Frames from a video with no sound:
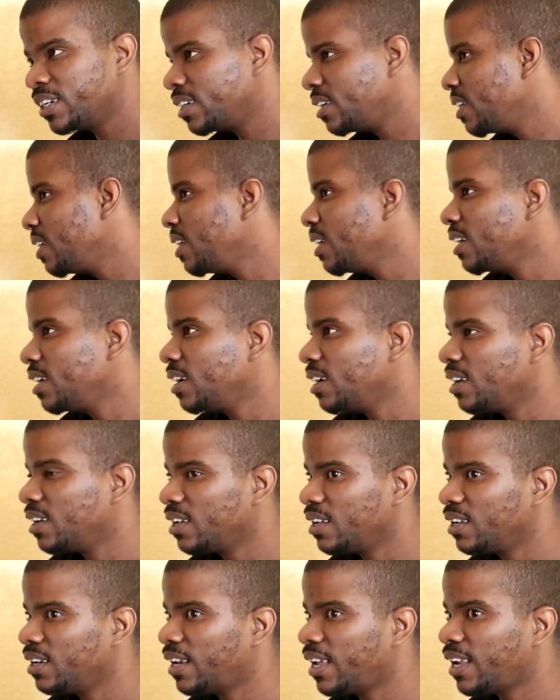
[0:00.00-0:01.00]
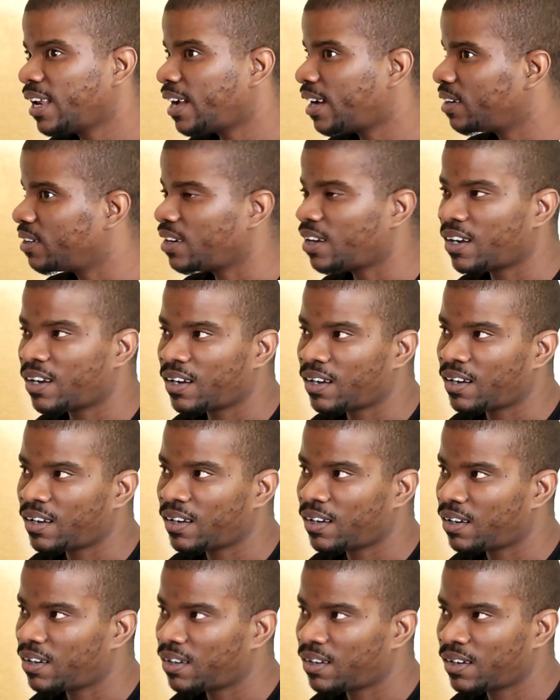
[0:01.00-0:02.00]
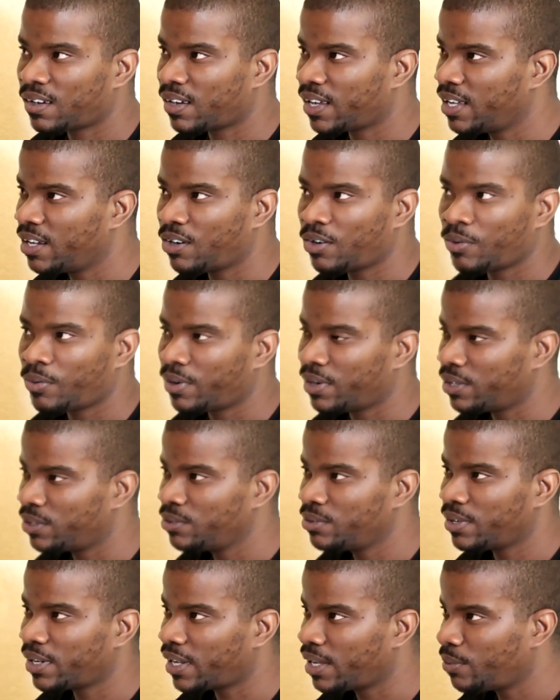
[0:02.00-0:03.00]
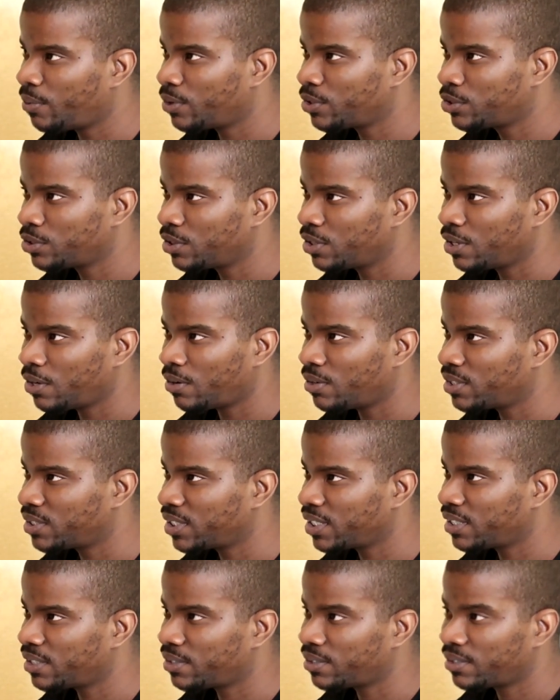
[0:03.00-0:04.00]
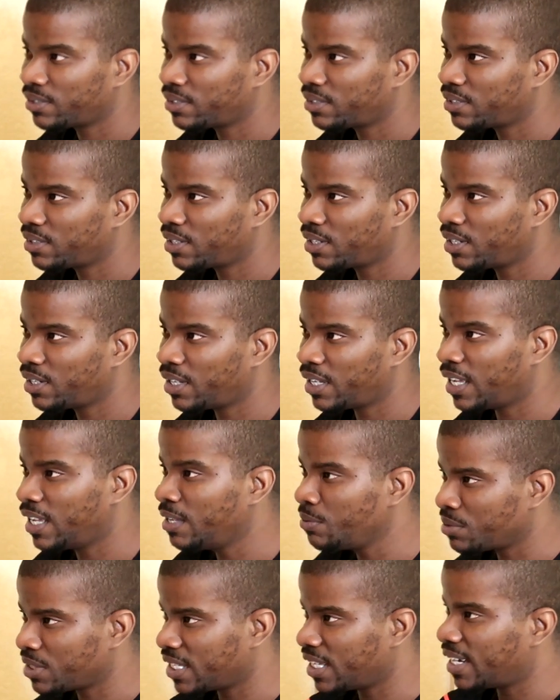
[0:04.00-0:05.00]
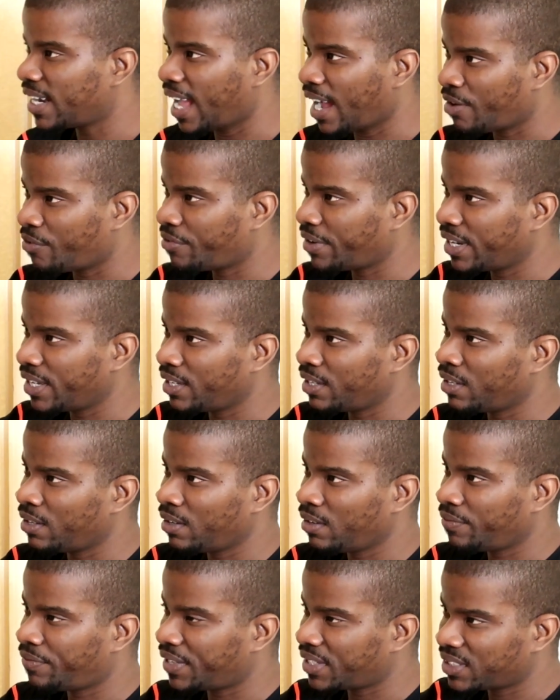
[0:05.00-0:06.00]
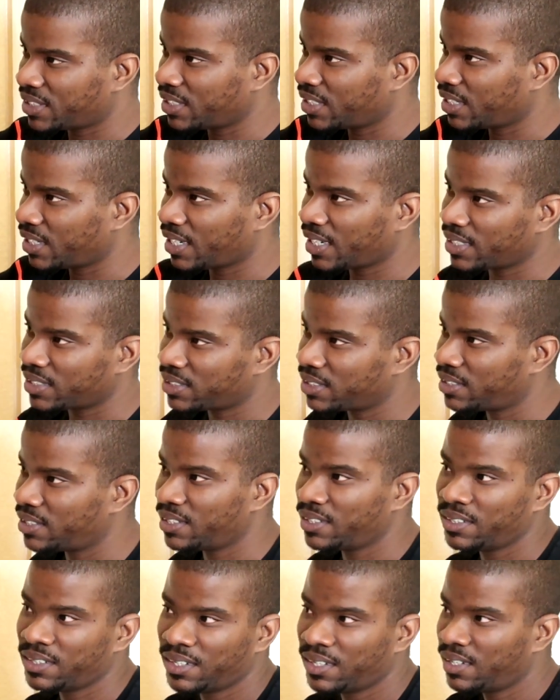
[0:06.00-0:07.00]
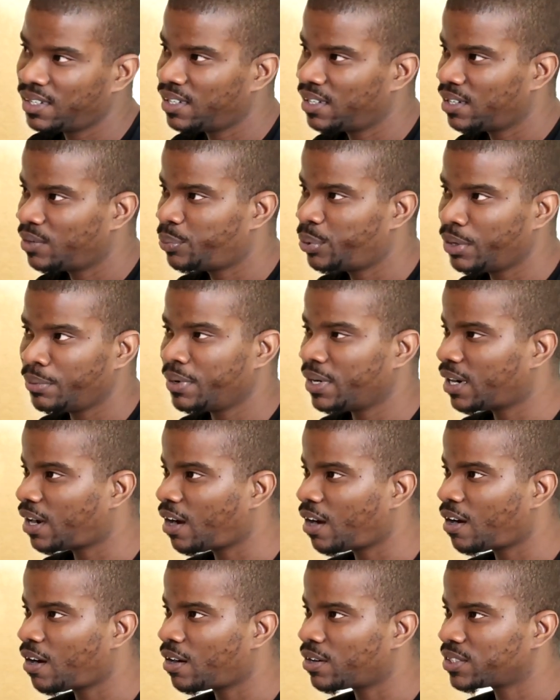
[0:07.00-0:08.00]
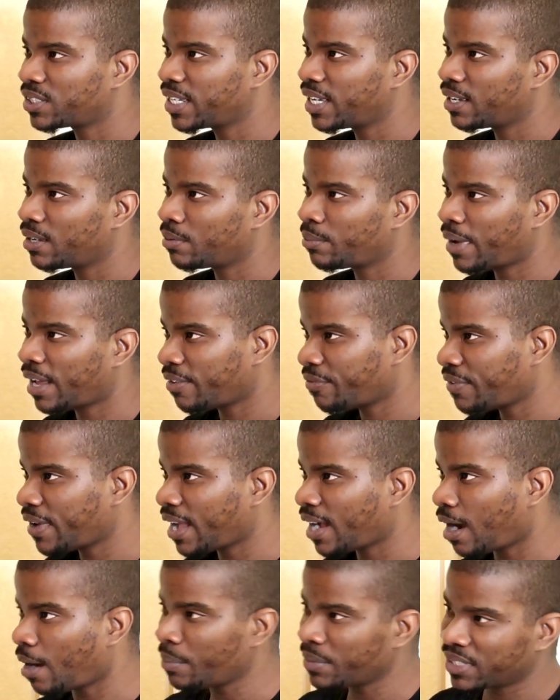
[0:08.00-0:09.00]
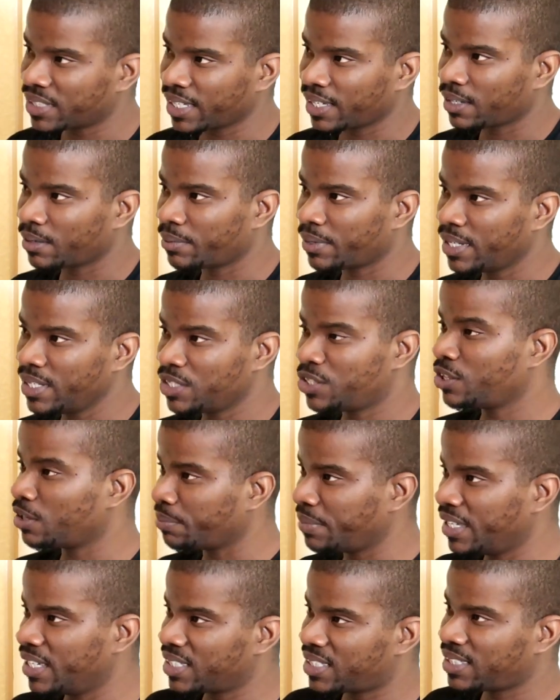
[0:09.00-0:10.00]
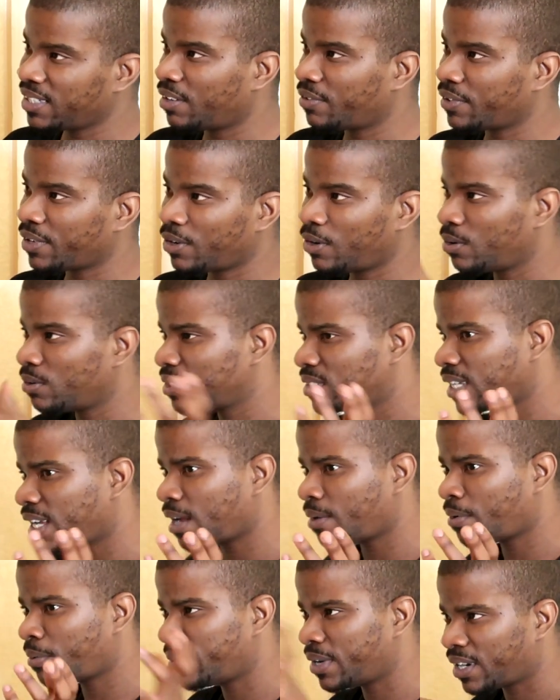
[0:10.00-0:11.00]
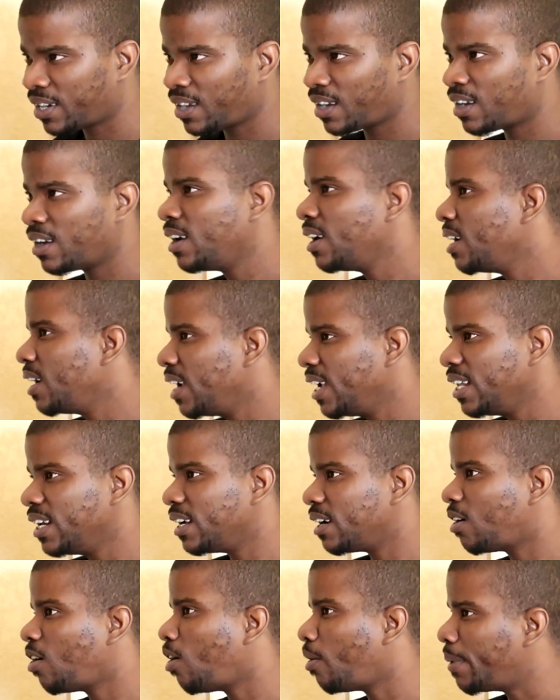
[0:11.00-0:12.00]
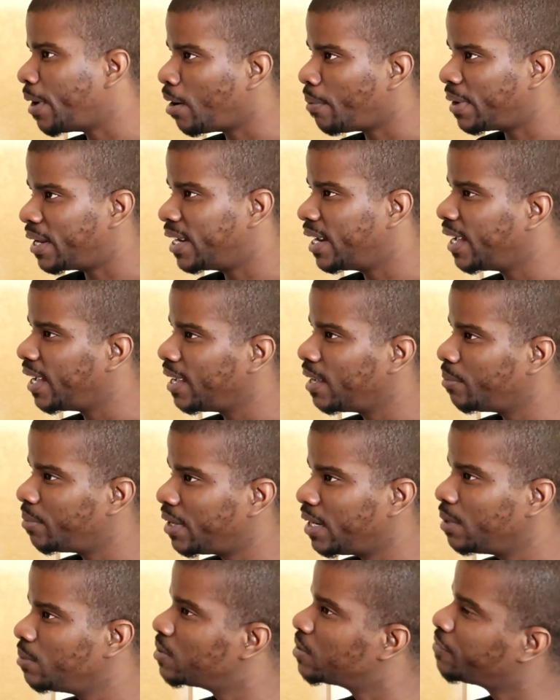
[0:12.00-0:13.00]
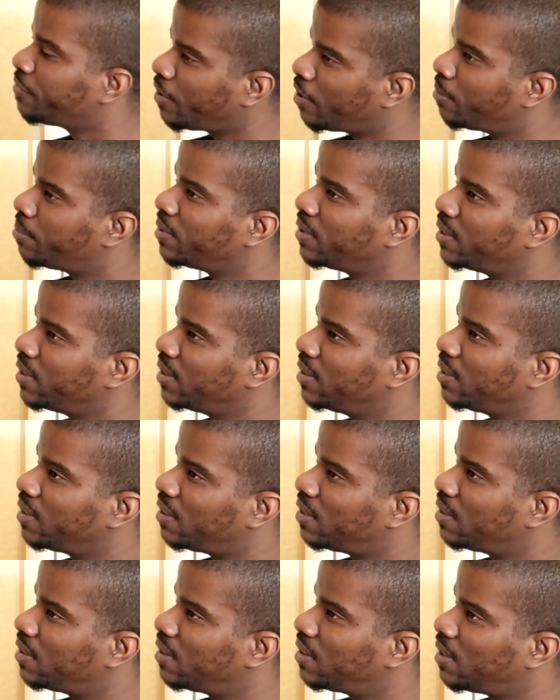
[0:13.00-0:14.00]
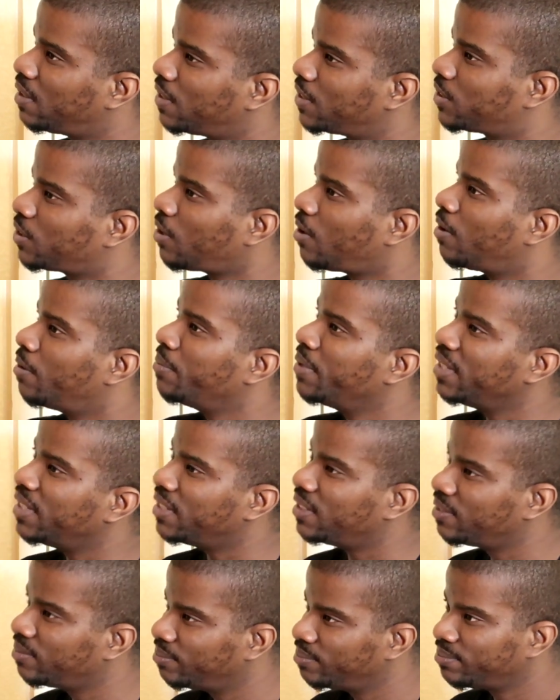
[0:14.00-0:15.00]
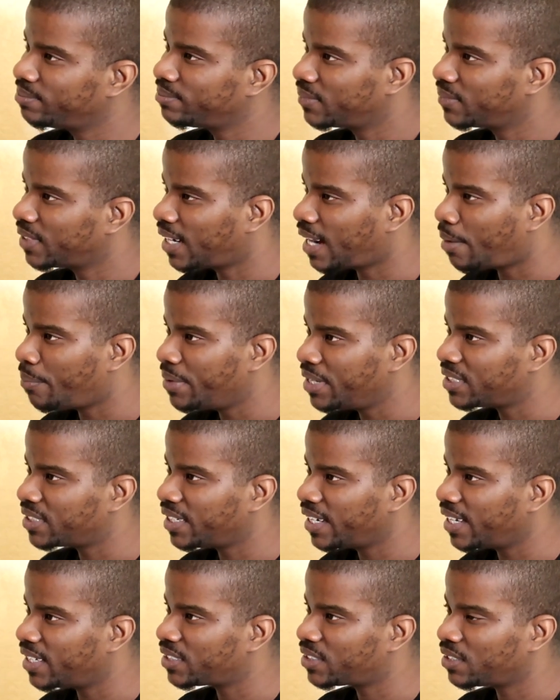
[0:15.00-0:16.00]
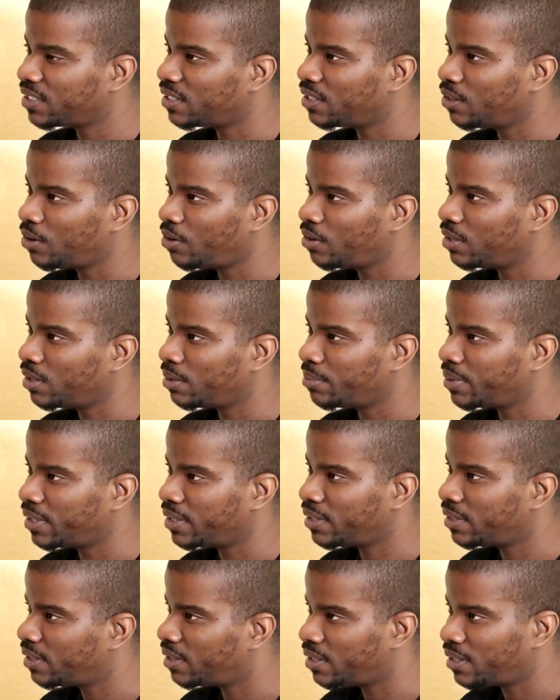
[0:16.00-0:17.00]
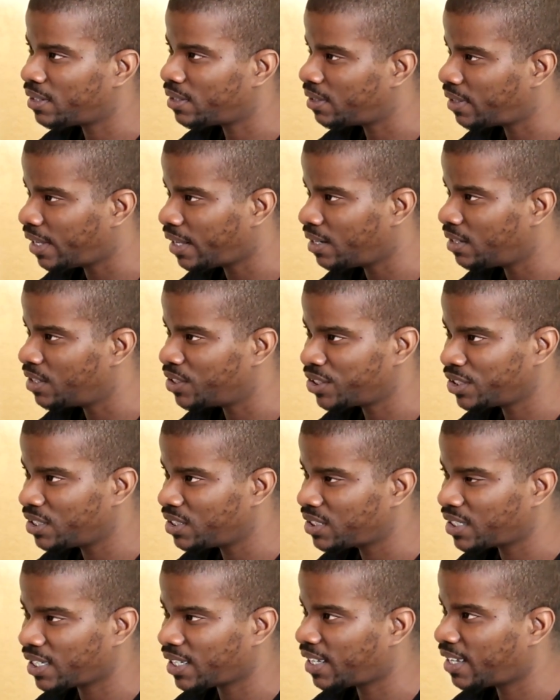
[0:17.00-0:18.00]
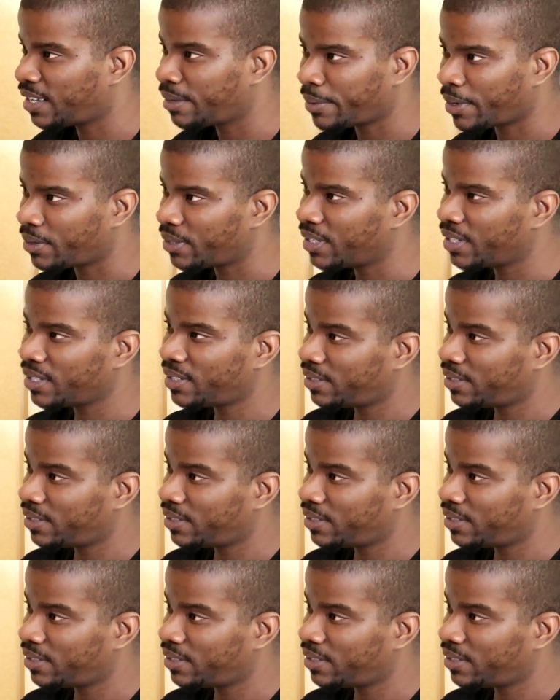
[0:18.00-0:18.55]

it and they like, nah, he don't want to do that. He wants you to go to jail. And then he was getting irate, fussing and cussing and put him in the car, take him. Matter of fact, I'm gonna take him. He took me himself, and the whole time I'm in the car, he didn't call me out my name, but he was verbally assaulting me. And I mentioned that to the lawyer, but uh, they, the judge didn't care about